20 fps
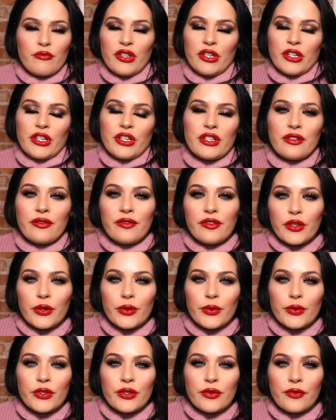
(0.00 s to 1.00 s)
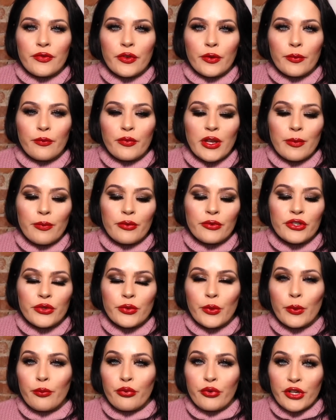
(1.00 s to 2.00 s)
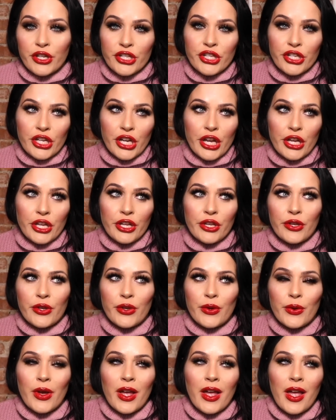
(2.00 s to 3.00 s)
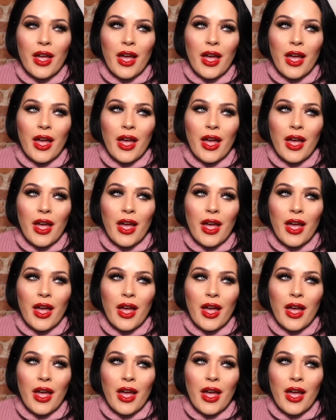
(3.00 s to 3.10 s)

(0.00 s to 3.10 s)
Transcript: millions of views for people to appreciate you